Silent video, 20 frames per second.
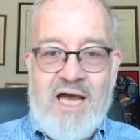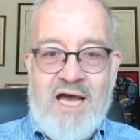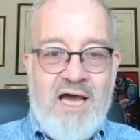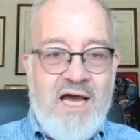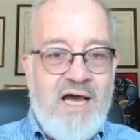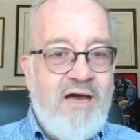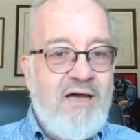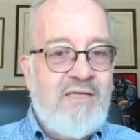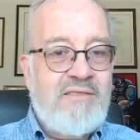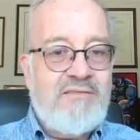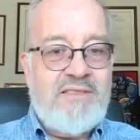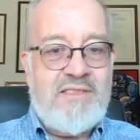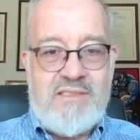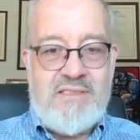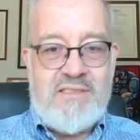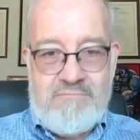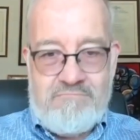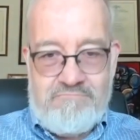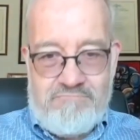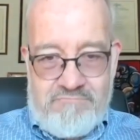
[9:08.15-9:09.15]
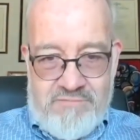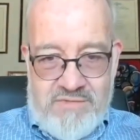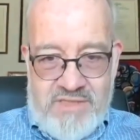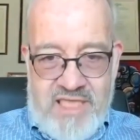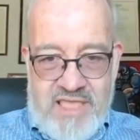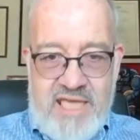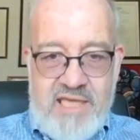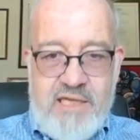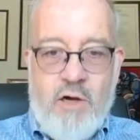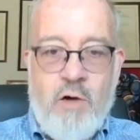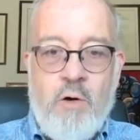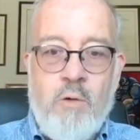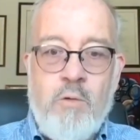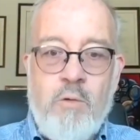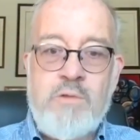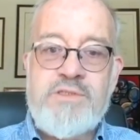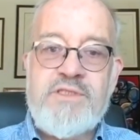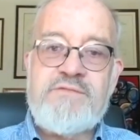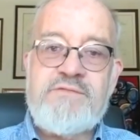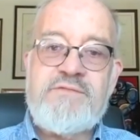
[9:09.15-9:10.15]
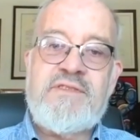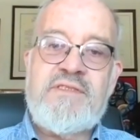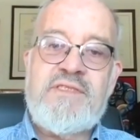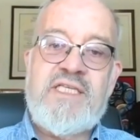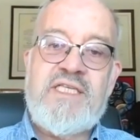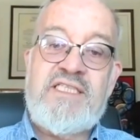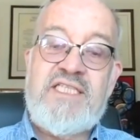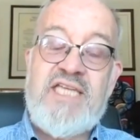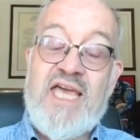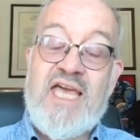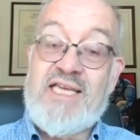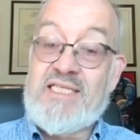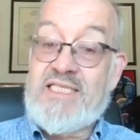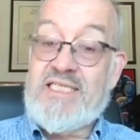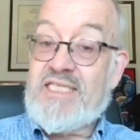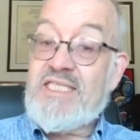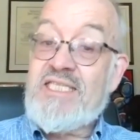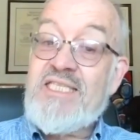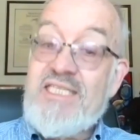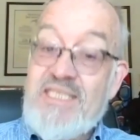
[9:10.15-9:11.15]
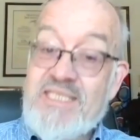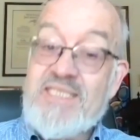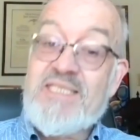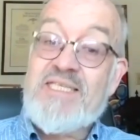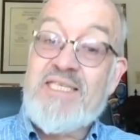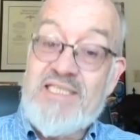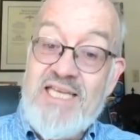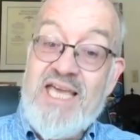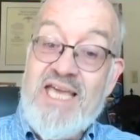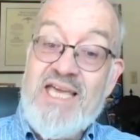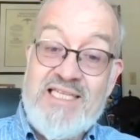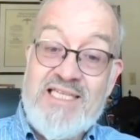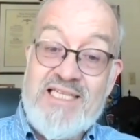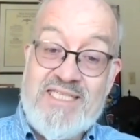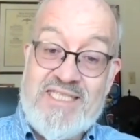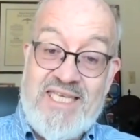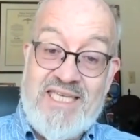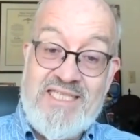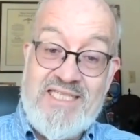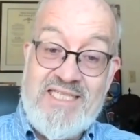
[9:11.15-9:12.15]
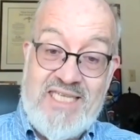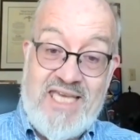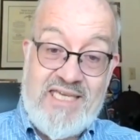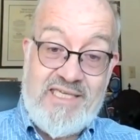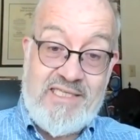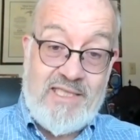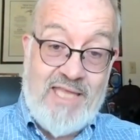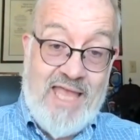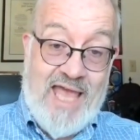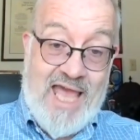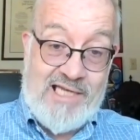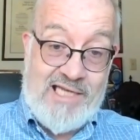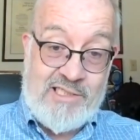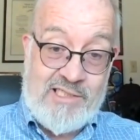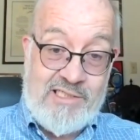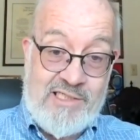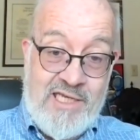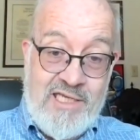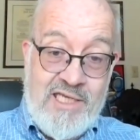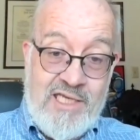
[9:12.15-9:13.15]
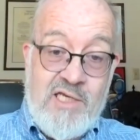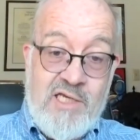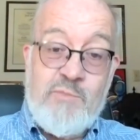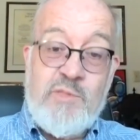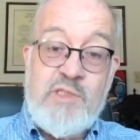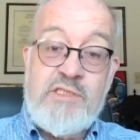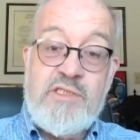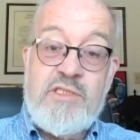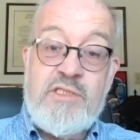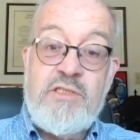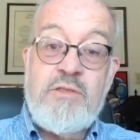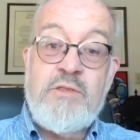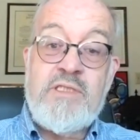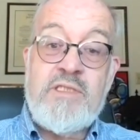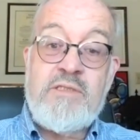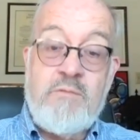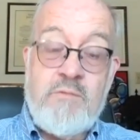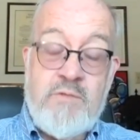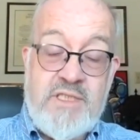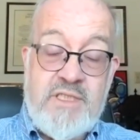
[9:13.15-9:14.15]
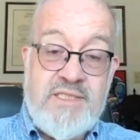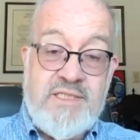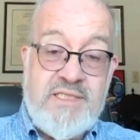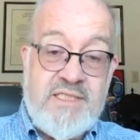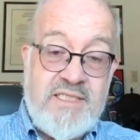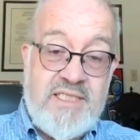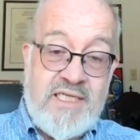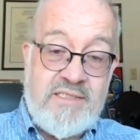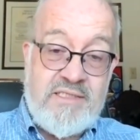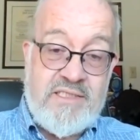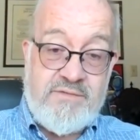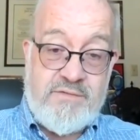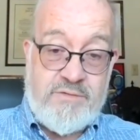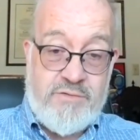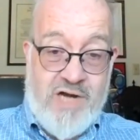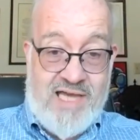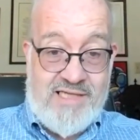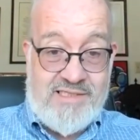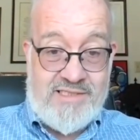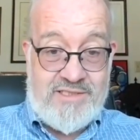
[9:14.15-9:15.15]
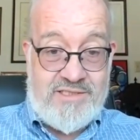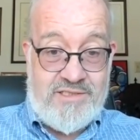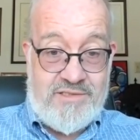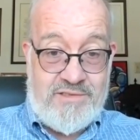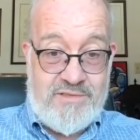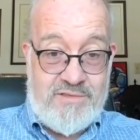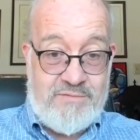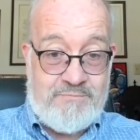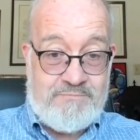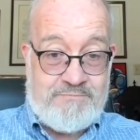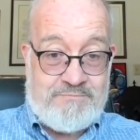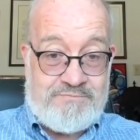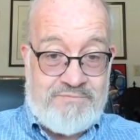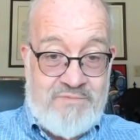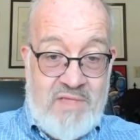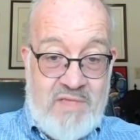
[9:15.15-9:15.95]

Uh, take hold of the day, seize the day, as they say in Latin, but do it with a sense of gratitude.